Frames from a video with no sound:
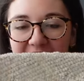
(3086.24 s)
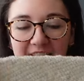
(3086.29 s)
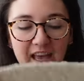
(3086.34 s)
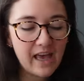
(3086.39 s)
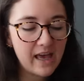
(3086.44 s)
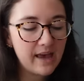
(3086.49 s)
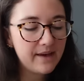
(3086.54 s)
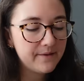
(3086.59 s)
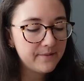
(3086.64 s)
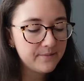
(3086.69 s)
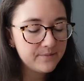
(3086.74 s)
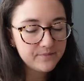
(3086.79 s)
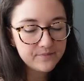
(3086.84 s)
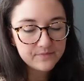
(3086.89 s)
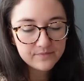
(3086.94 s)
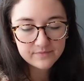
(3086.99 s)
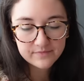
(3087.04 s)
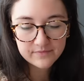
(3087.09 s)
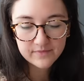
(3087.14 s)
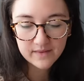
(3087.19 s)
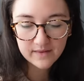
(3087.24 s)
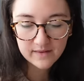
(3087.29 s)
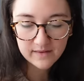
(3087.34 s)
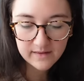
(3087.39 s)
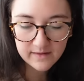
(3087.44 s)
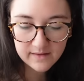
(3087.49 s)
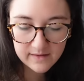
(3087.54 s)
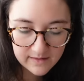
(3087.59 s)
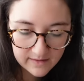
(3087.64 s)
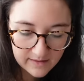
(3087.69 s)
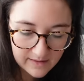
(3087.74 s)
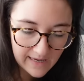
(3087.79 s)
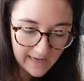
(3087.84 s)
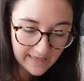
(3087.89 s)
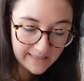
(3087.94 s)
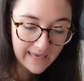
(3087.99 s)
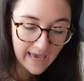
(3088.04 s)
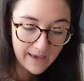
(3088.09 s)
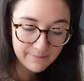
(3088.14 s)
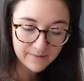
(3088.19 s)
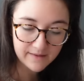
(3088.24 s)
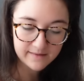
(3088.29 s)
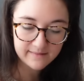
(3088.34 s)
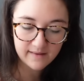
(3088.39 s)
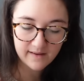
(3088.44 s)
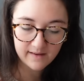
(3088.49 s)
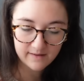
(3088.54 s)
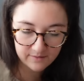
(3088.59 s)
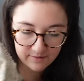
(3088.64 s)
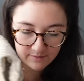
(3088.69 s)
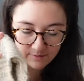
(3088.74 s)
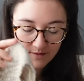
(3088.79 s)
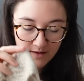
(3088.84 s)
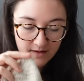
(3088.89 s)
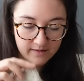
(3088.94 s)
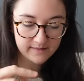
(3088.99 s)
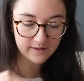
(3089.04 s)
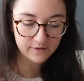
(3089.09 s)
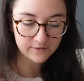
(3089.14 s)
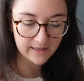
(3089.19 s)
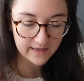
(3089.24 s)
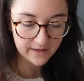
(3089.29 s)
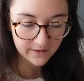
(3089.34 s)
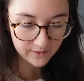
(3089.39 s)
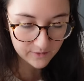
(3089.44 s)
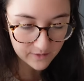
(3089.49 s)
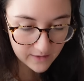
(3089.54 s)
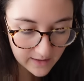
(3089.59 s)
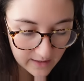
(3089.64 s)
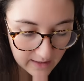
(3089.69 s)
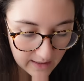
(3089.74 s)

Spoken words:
around. I kept this until now.